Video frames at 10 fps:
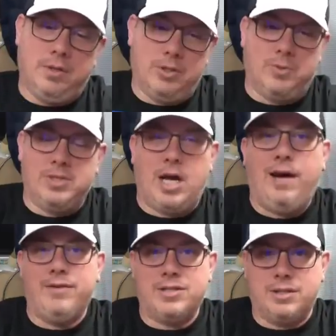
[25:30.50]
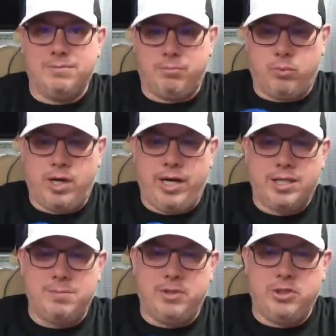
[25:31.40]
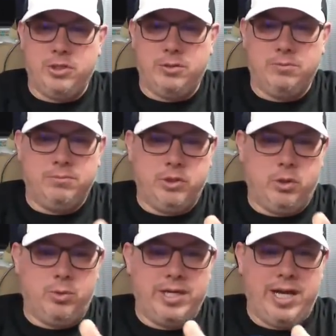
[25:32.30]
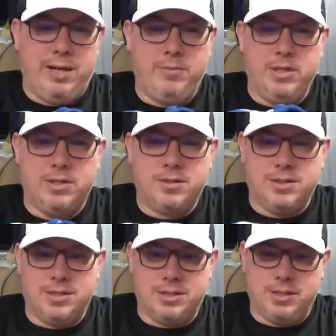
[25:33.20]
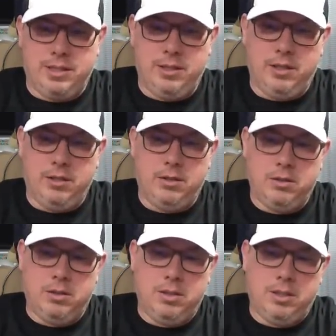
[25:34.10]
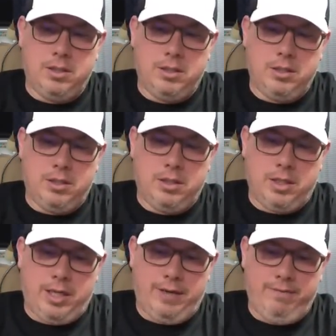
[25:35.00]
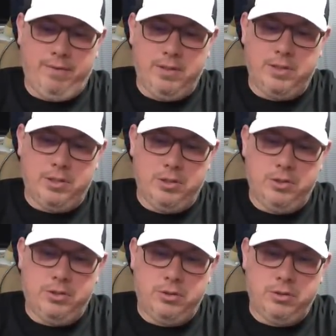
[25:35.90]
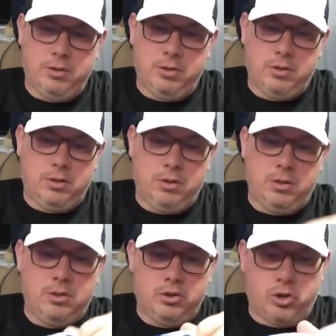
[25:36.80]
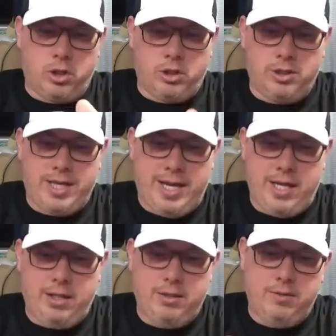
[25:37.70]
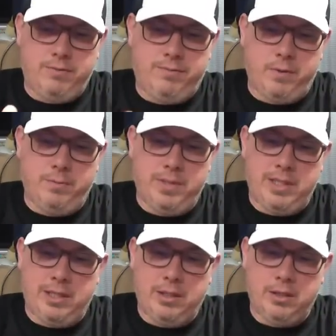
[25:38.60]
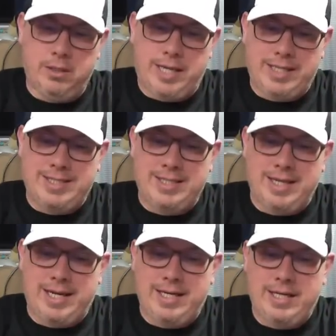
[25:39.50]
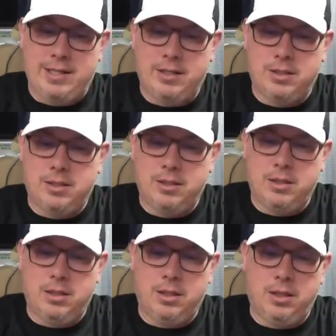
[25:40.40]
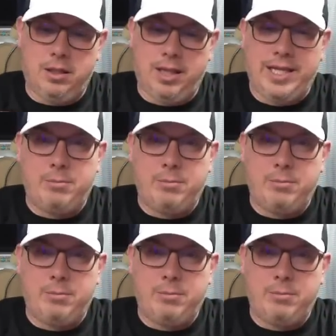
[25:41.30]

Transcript: this one's obviously wrecked, but you can, you know, rehab this. This is the, a vintage trucker's hat from the 1980 Lake